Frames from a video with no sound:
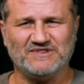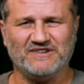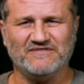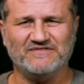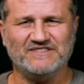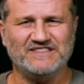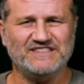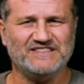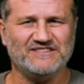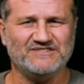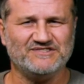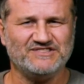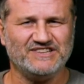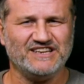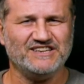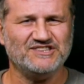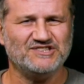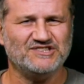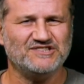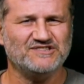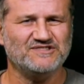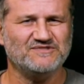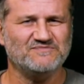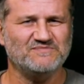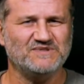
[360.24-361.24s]
of
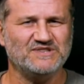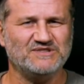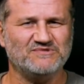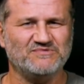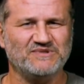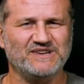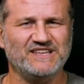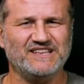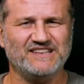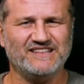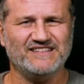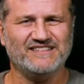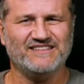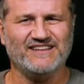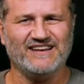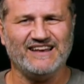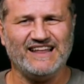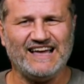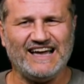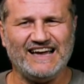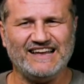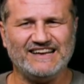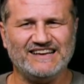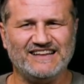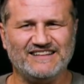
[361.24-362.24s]
intersections between the
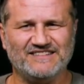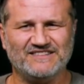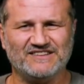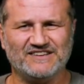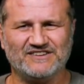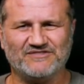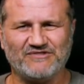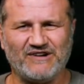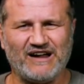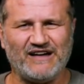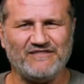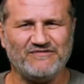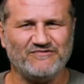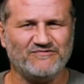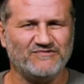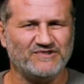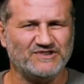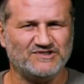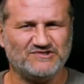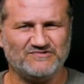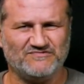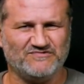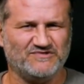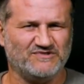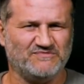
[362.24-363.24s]
line and the graph,
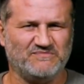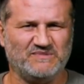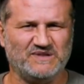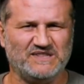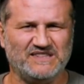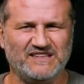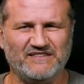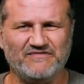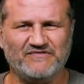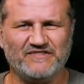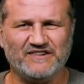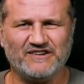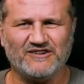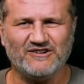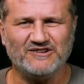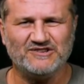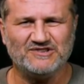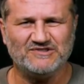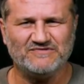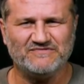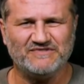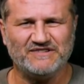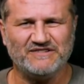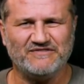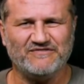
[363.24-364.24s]
which would be difficult
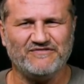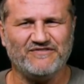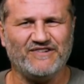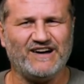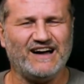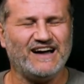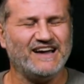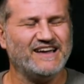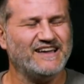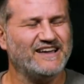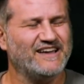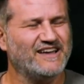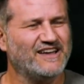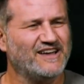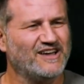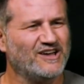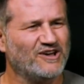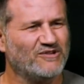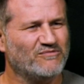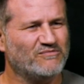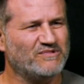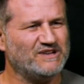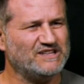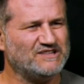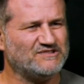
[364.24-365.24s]
to verify,
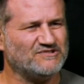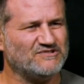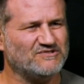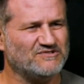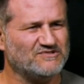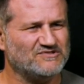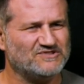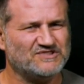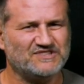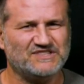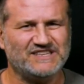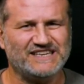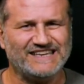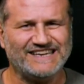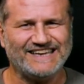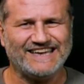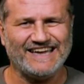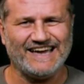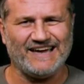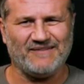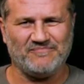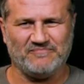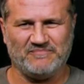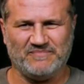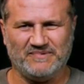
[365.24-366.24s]
we introduce the
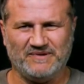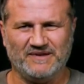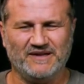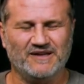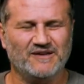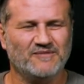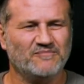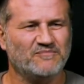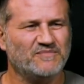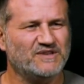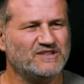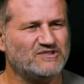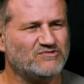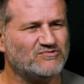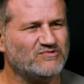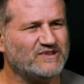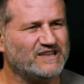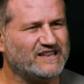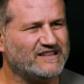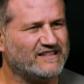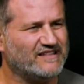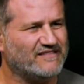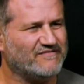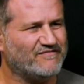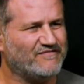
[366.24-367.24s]
gap
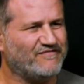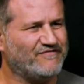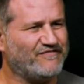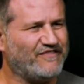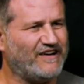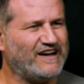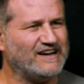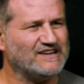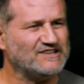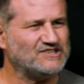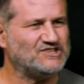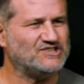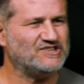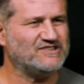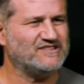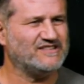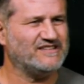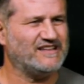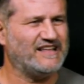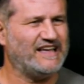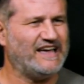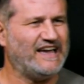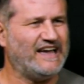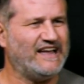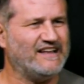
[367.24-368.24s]
between function
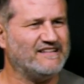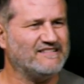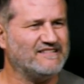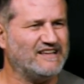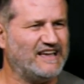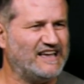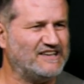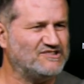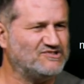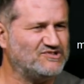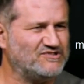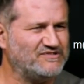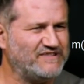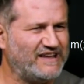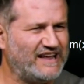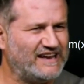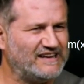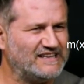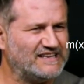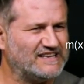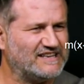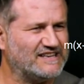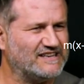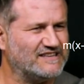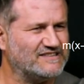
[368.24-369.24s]
and a
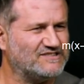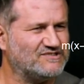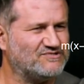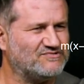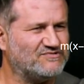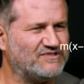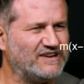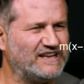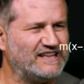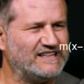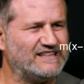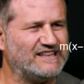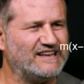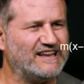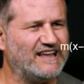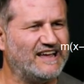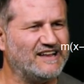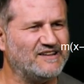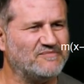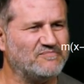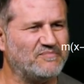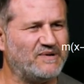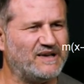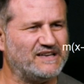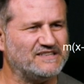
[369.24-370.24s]
generic straight
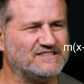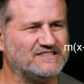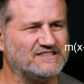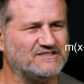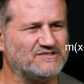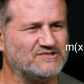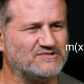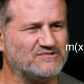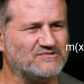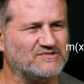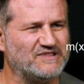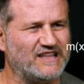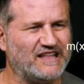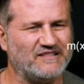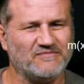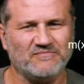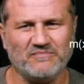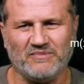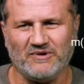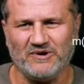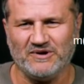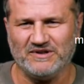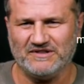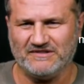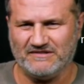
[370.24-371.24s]
line passing through that
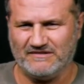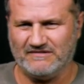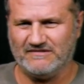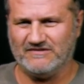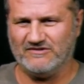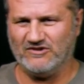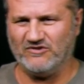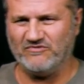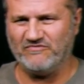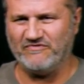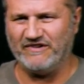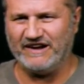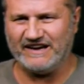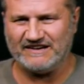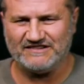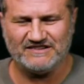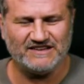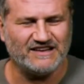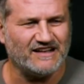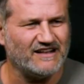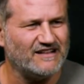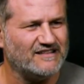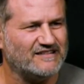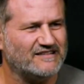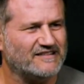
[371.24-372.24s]
point,
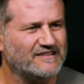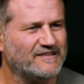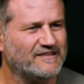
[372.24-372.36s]
non-vertical.